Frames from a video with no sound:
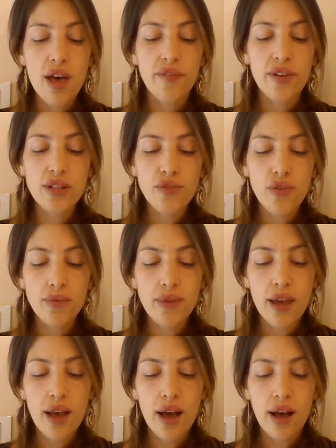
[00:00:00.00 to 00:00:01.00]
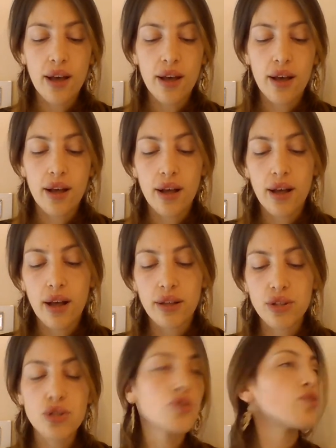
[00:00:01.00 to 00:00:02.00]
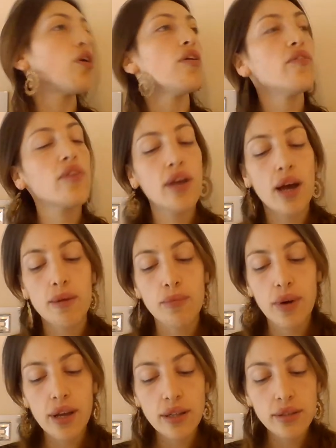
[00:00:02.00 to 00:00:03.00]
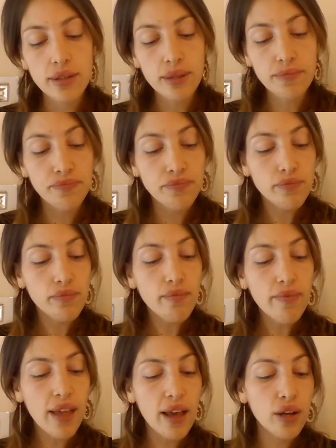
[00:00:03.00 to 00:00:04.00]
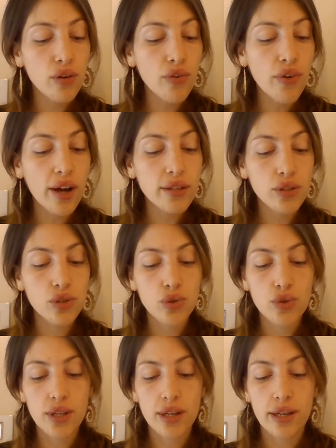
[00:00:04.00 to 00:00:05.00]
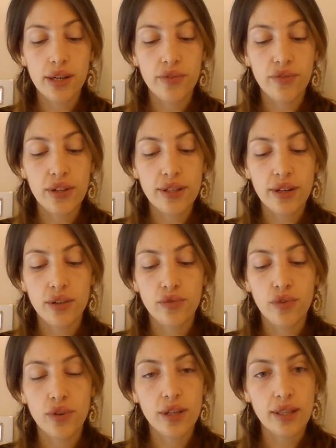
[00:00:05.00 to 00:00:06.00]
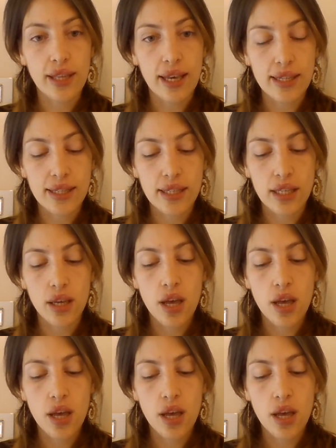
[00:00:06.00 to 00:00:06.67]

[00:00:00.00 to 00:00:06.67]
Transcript: Filter from the undissolved carbonate and chloride and use the clear filtrate for the tests.